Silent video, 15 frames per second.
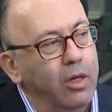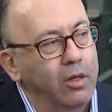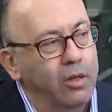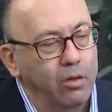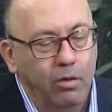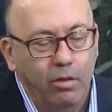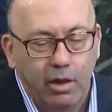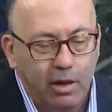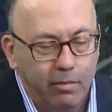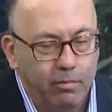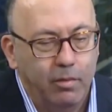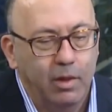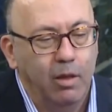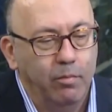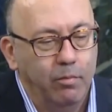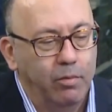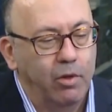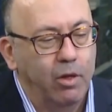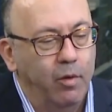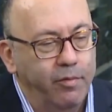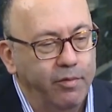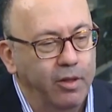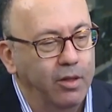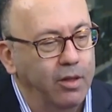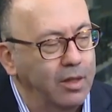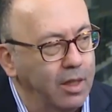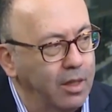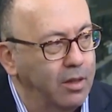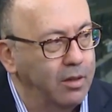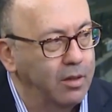So I'm confident
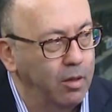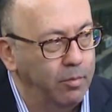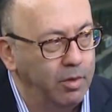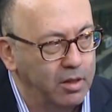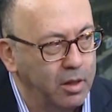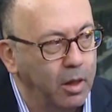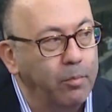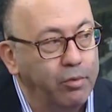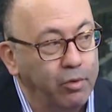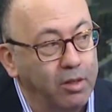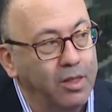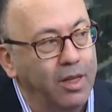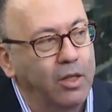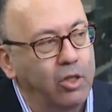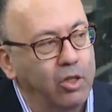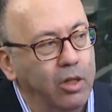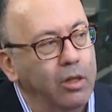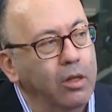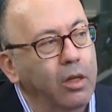that there's going to be some protection.